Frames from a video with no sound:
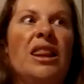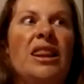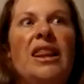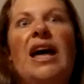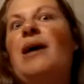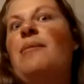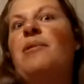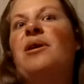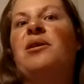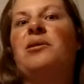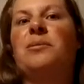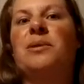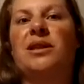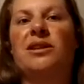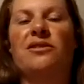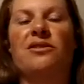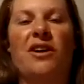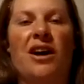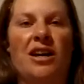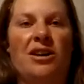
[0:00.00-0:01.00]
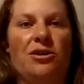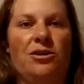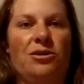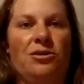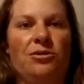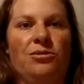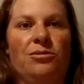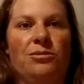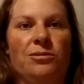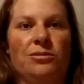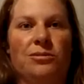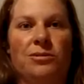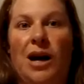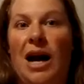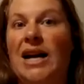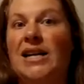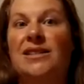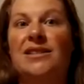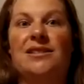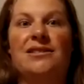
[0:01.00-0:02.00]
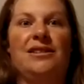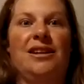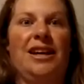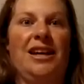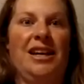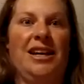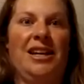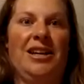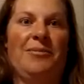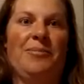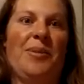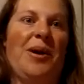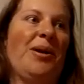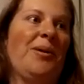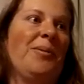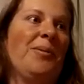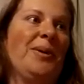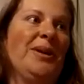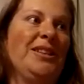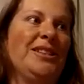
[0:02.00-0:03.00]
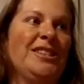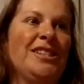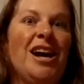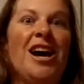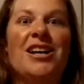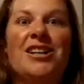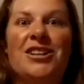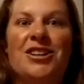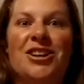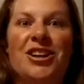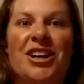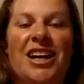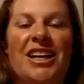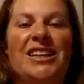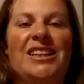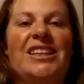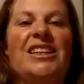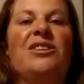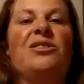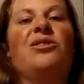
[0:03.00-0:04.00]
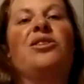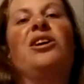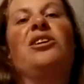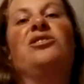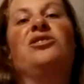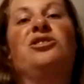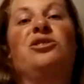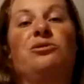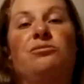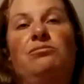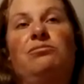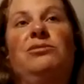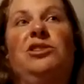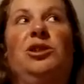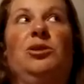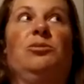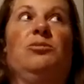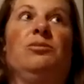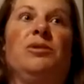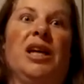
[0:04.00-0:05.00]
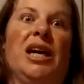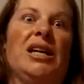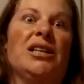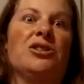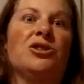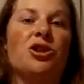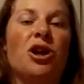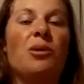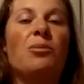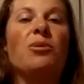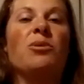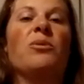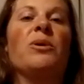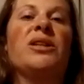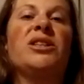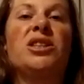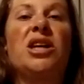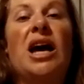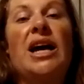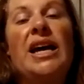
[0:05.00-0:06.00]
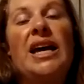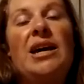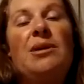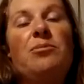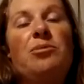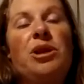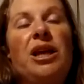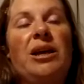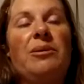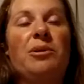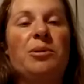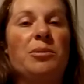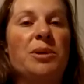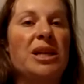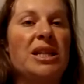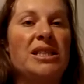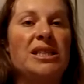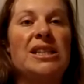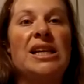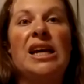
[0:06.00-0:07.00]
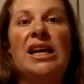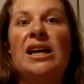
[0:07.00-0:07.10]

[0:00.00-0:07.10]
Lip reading: that better be the final right, and it better be done correctly, or else you get in trouble, which I can't blame them, because